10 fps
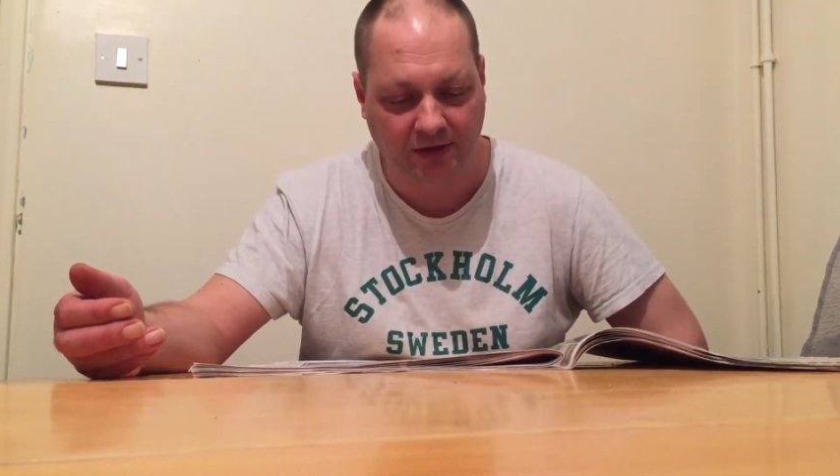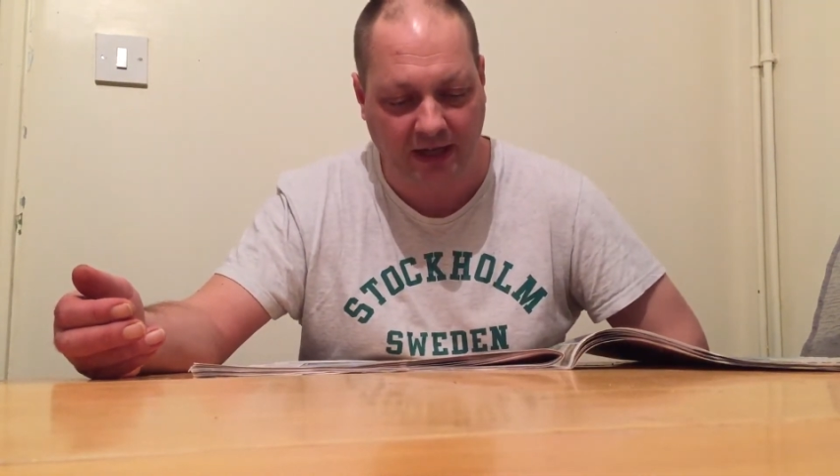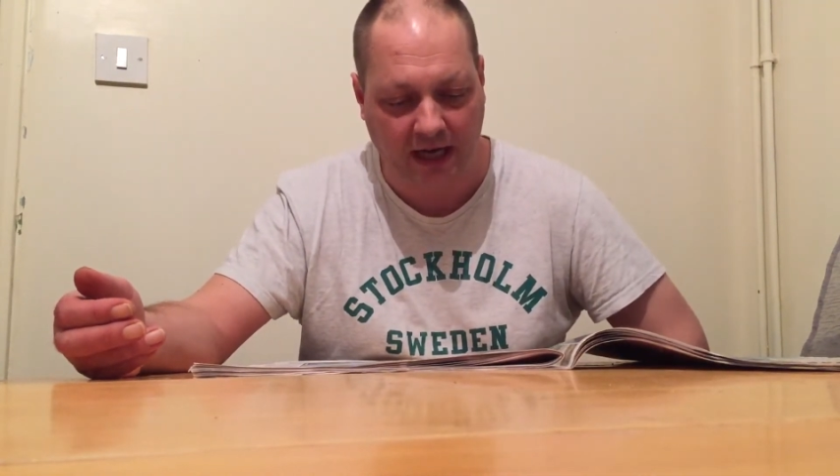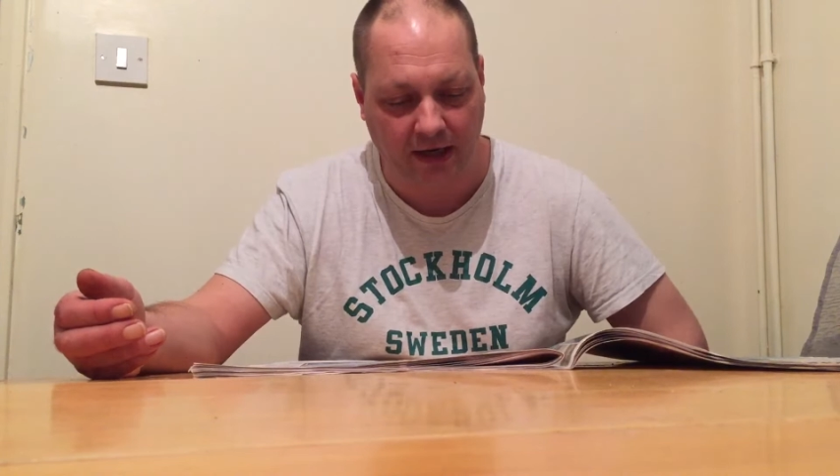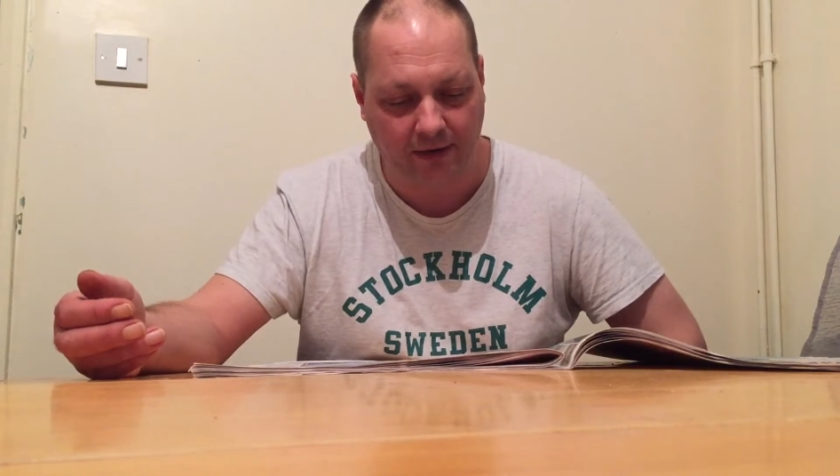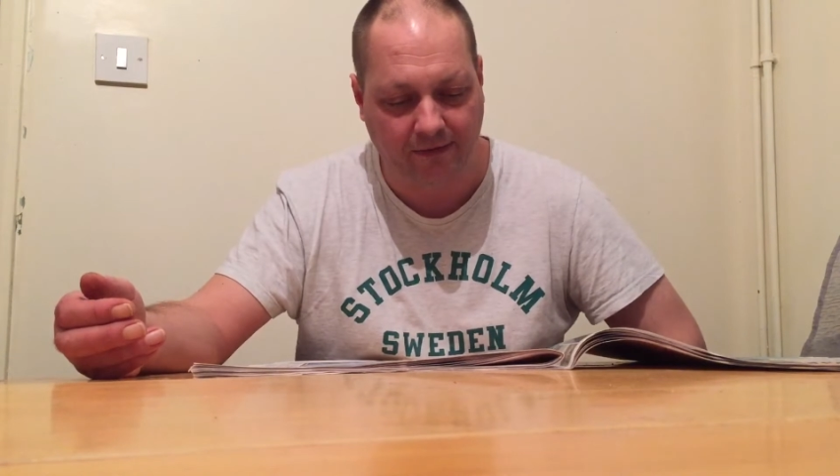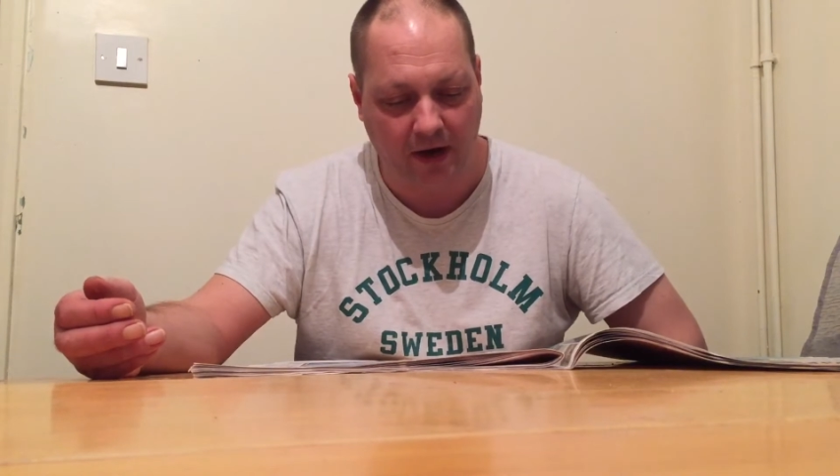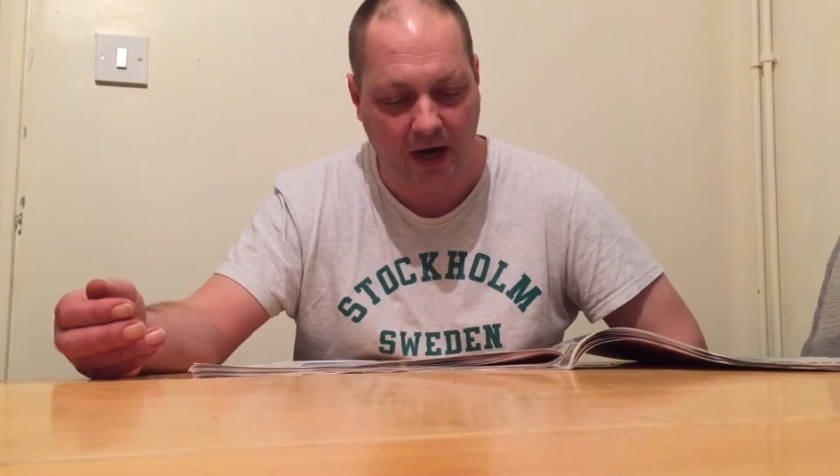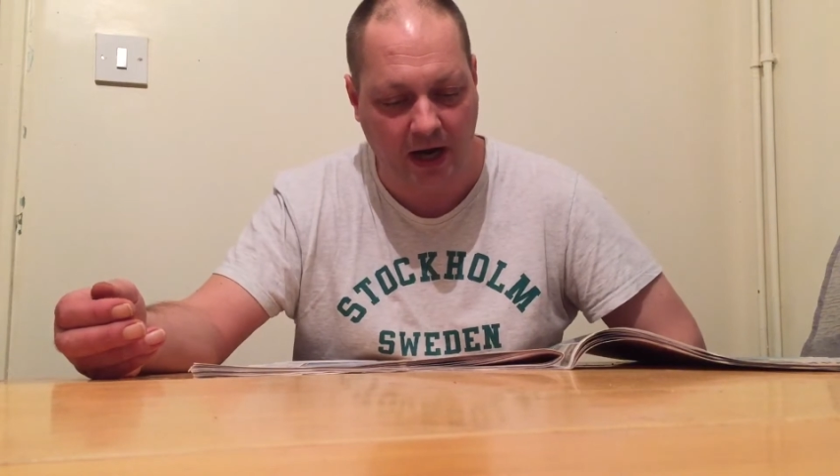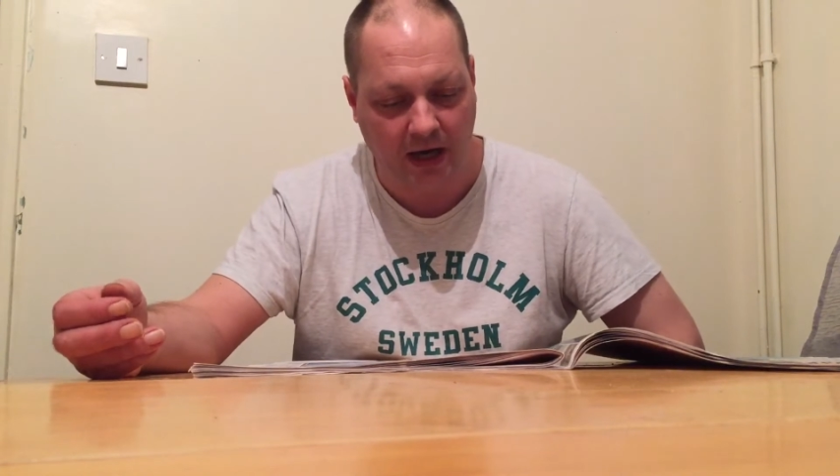A gang of
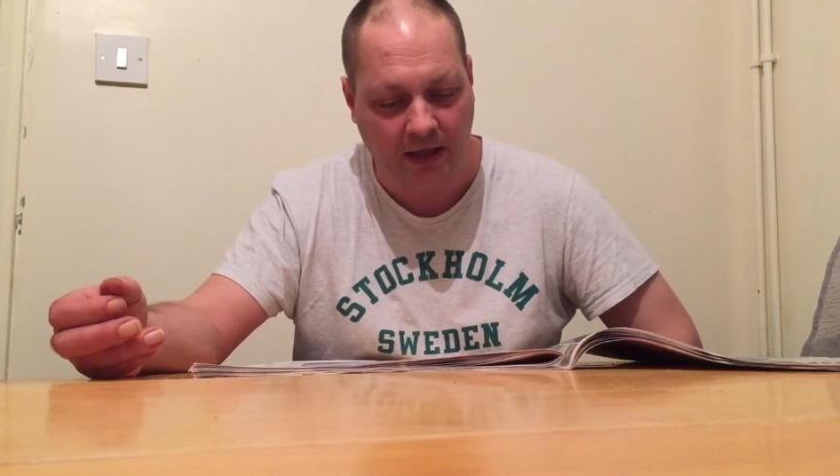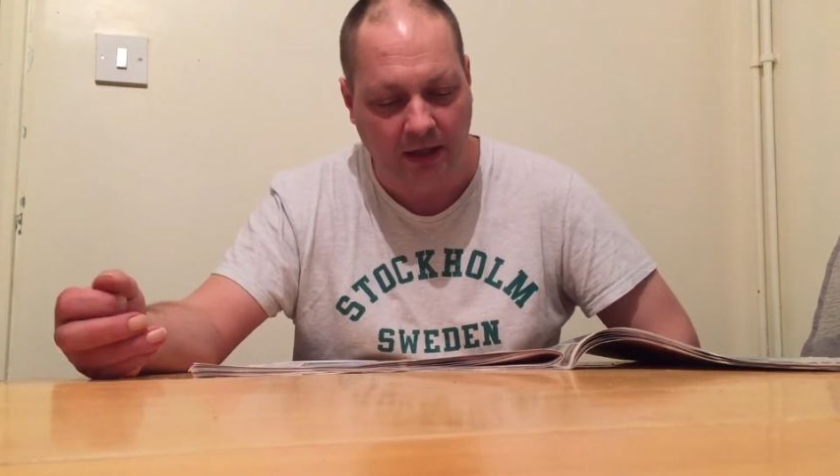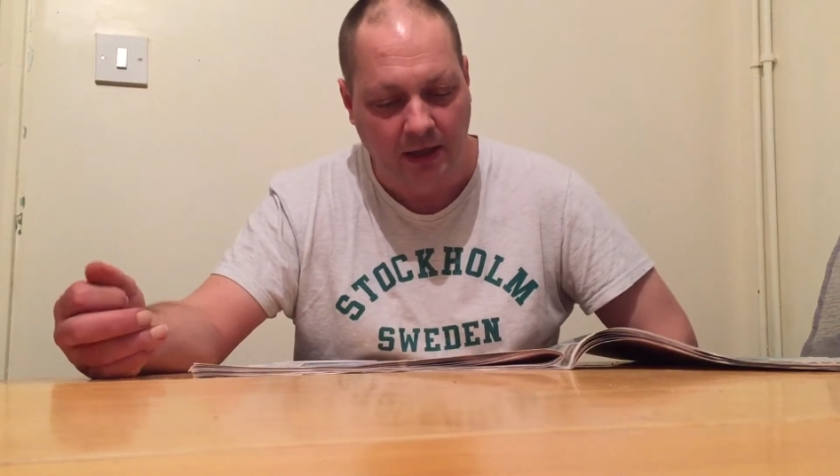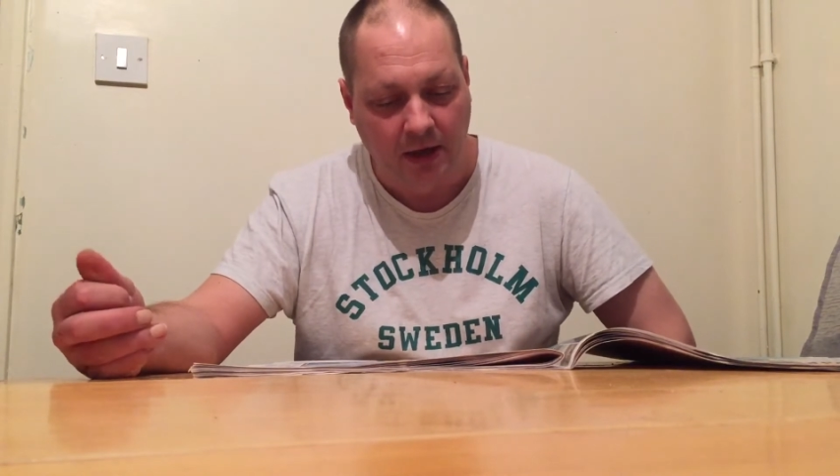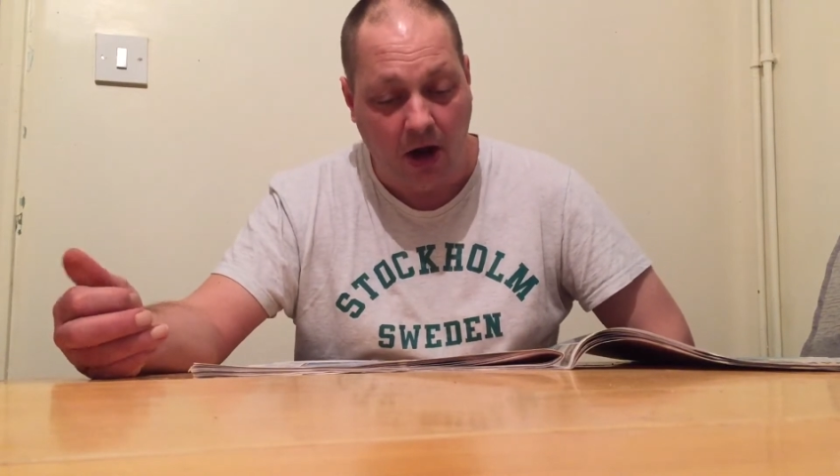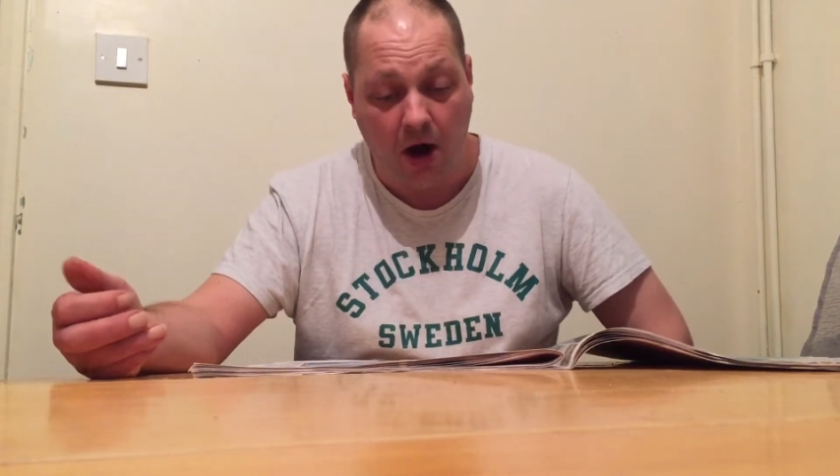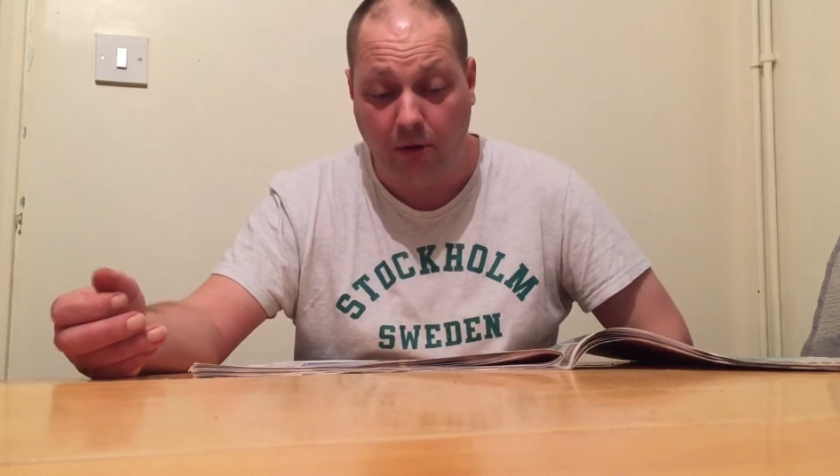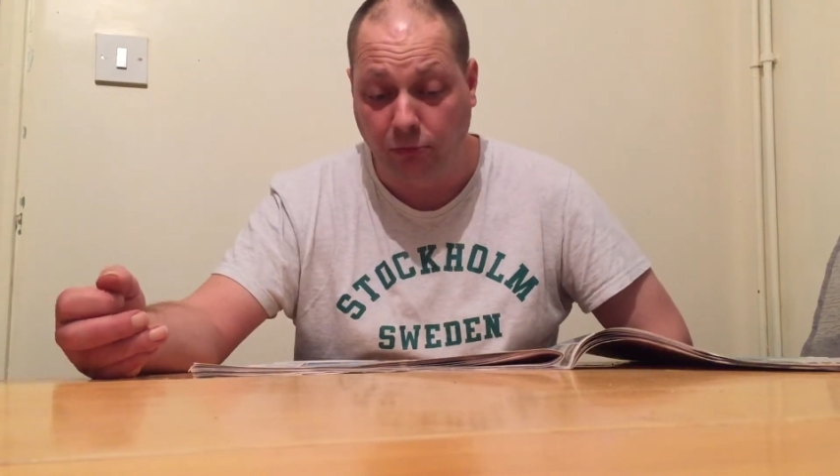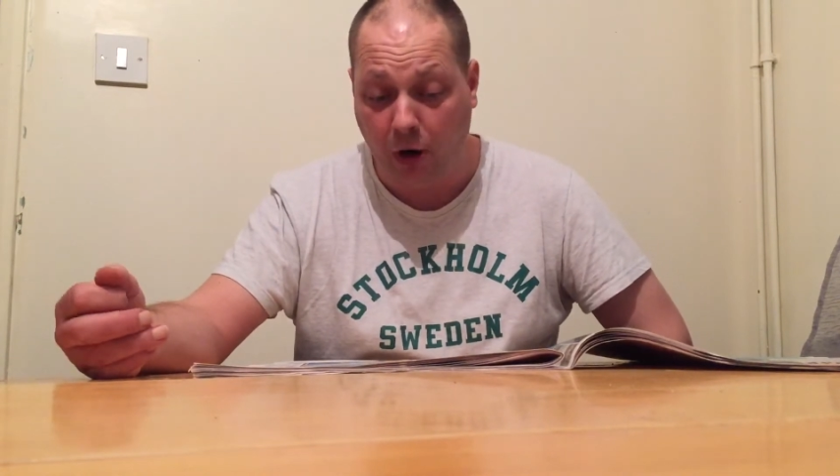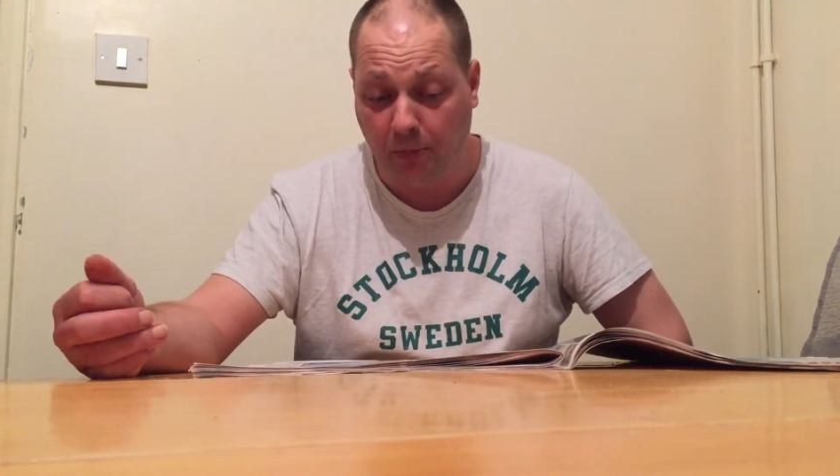
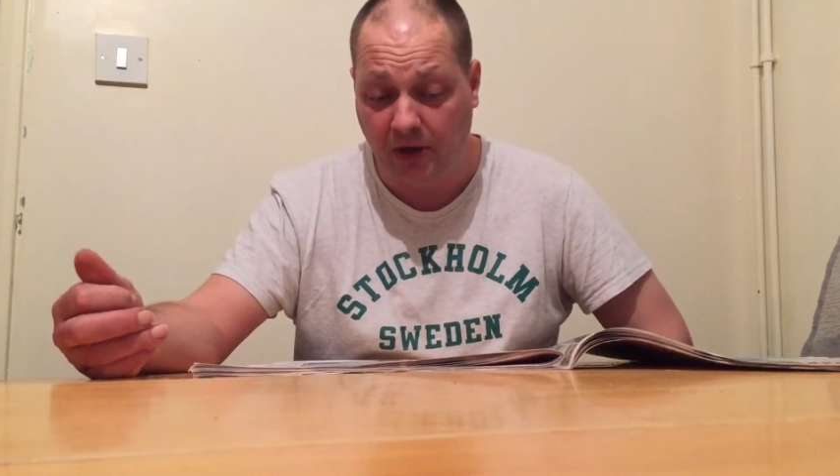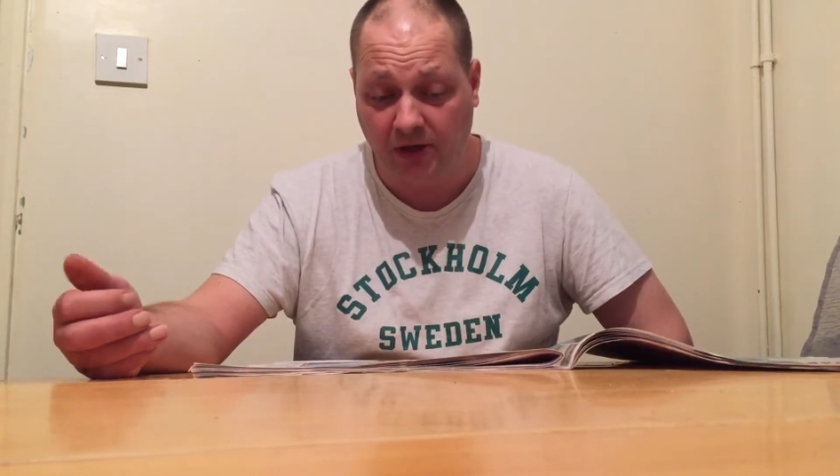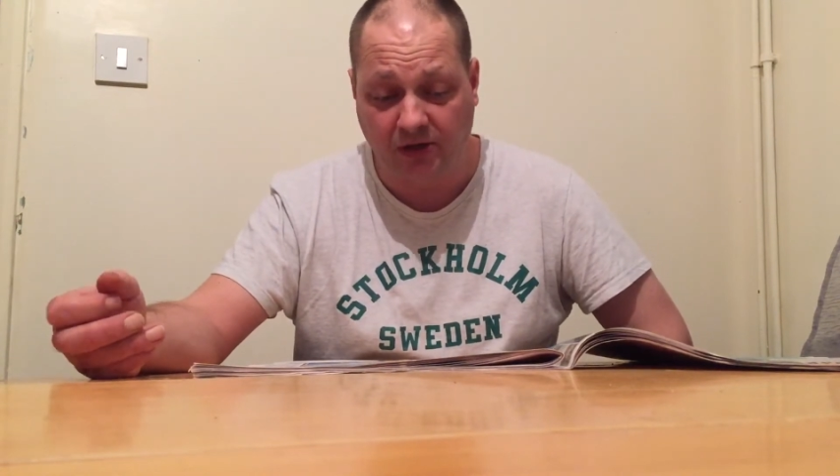armed robbers